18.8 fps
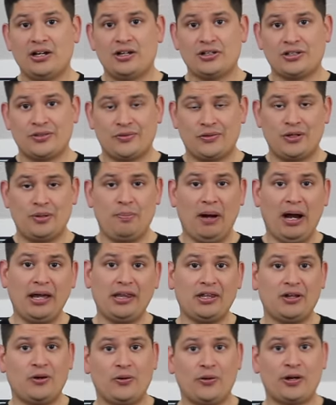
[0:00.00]
So when you buy
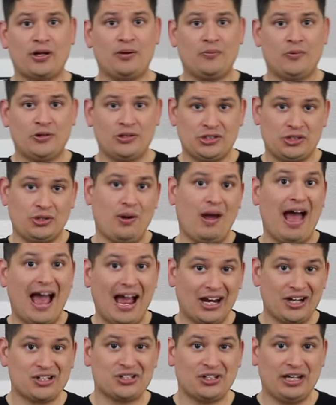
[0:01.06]
the OEM ones, you
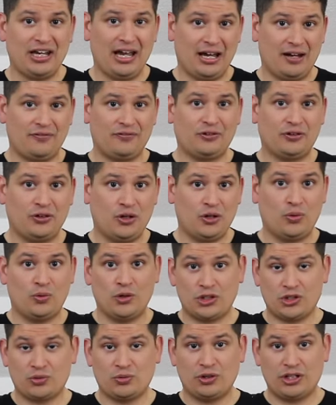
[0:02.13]
actually have to know
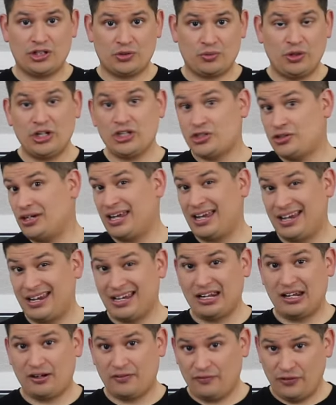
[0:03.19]
which one is which. You can't
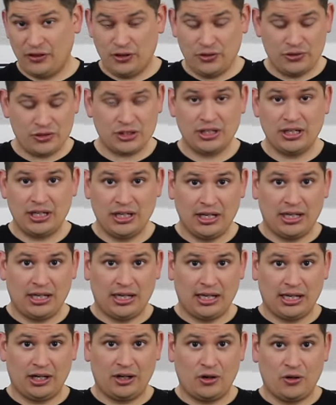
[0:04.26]
get it confused
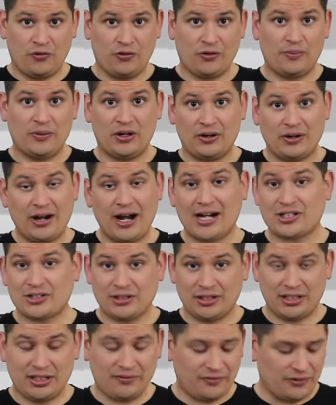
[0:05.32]
and go from there. And they're
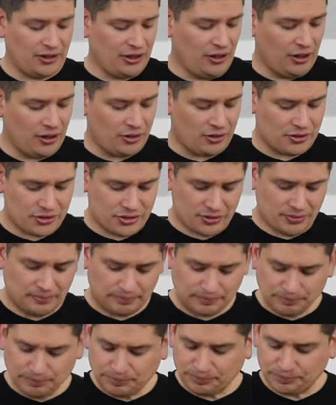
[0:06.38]
actually different colors.
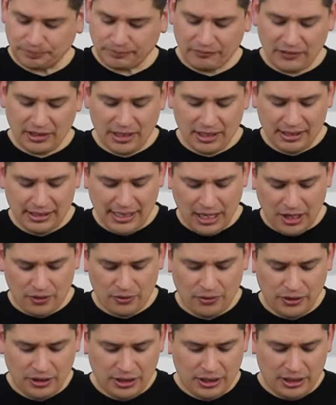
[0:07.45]

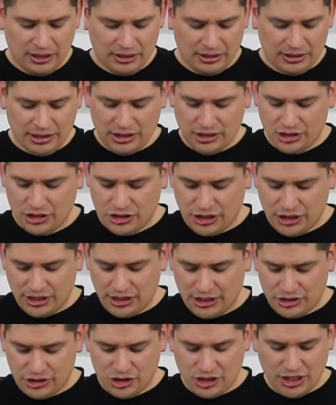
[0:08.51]
Now, the
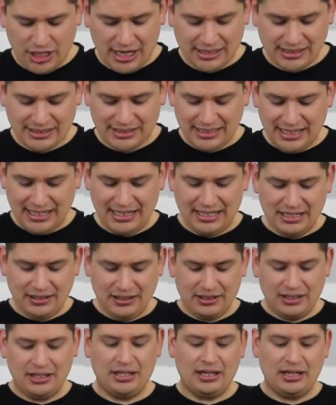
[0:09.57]
GSC